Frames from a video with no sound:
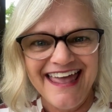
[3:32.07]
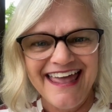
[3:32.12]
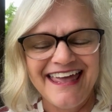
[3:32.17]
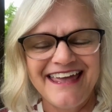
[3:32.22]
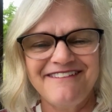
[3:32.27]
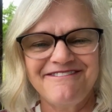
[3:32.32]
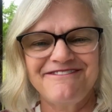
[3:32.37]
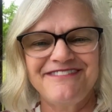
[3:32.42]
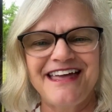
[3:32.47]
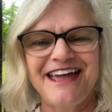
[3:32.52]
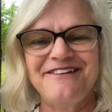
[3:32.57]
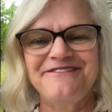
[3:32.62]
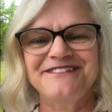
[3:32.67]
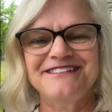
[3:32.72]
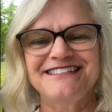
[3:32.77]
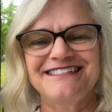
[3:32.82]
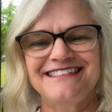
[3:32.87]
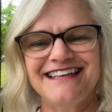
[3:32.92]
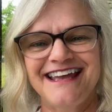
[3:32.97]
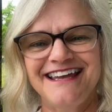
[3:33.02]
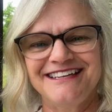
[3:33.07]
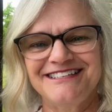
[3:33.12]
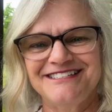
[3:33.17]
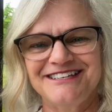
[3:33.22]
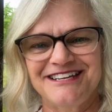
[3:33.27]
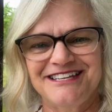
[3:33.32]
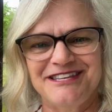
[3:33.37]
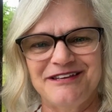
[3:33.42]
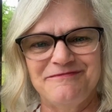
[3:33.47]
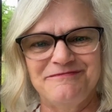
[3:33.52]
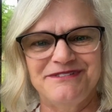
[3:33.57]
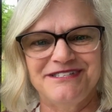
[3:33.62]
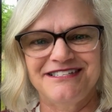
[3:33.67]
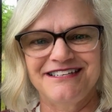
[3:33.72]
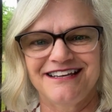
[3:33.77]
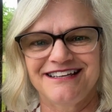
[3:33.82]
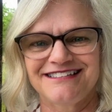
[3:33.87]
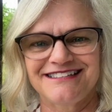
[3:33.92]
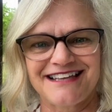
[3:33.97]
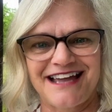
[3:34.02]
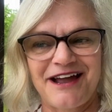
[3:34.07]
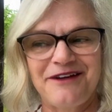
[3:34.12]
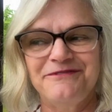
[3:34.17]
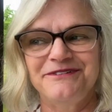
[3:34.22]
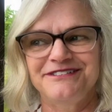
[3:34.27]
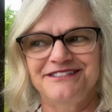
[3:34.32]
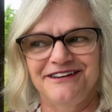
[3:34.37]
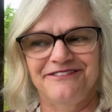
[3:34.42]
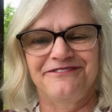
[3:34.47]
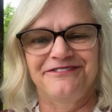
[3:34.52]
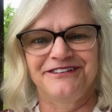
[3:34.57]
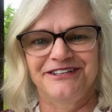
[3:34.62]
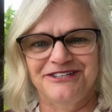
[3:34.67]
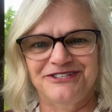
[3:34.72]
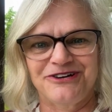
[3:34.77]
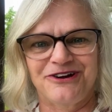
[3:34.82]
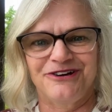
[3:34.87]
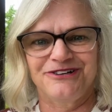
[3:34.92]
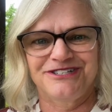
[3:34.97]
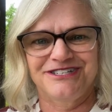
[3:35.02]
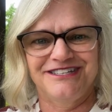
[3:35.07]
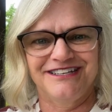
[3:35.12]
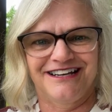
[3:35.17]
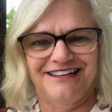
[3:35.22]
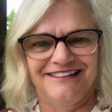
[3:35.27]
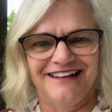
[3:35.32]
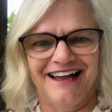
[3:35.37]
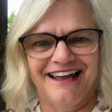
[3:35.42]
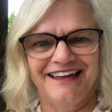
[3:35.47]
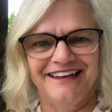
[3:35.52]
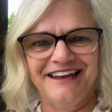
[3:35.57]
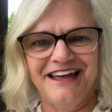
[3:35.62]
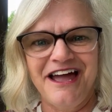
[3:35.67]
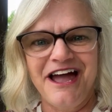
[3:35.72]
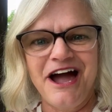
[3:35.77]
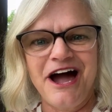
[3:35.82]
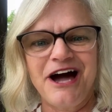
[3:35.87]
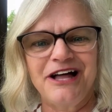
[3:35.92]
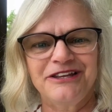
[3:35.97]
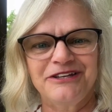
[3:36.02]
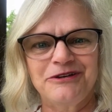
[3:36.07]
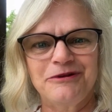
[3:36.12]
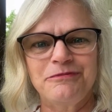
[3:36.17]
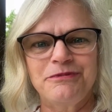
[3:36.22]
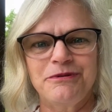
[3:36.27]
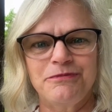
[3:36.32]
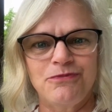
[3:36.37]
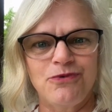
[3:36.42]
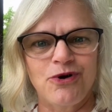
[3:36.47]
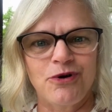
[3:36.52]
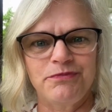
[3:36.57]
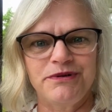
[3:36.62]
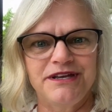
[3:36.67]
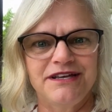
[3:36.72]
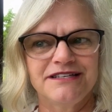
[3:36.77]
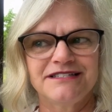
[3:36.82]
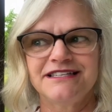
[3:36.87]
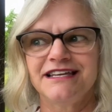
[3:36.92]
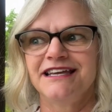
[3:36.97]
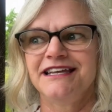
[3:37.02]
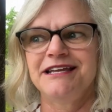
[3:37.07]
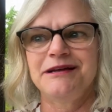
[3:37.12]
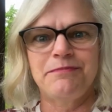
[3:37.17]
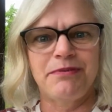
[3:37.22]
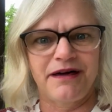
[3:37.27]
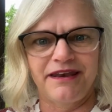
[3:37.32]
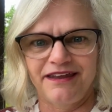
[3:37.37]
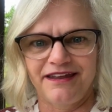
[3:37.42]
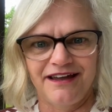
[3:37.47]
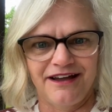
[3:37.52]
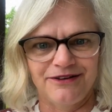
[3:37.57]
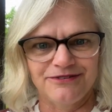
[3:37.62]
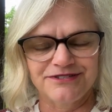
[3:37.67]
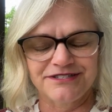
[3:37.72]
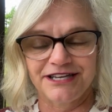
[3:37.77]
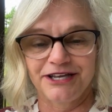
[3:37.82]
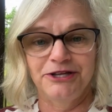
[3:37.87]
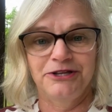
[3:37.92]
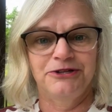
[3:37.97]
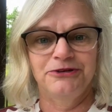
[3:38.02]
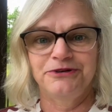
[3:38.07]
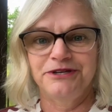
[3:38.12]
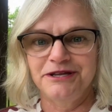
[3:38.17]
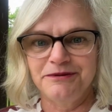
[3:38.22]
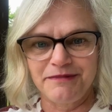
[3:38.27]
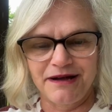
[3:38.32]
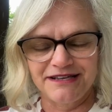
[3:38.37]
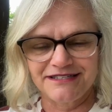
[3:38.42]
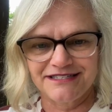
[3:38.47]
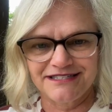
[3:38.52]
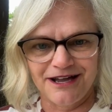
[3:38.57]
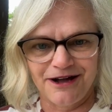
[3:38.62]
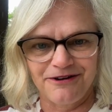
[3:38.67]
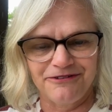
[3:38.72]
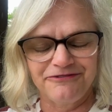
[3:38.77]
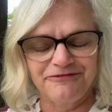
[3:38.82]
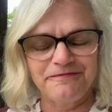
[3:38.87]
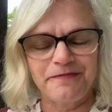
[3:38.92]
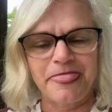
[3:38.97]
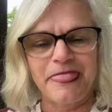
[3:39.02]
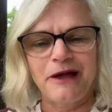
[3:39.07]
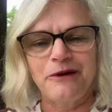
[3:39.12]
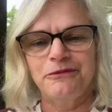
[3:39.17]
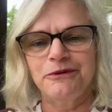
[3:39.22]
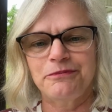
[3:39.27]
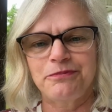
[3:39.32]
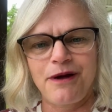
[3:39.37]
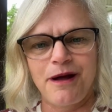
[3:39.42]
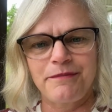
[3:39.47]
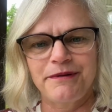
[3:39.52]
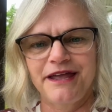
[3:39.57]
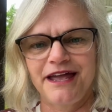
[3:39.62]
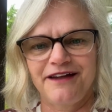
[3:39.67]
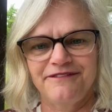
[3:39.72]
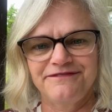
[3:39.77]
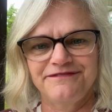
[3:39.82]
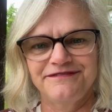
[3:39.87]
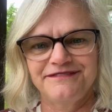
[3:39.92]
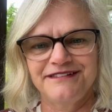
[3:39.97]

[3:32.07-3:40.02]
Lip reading: If they would say it took them 6, I would definitely charge the client a little bit more, because anybody else, including myself, would probably have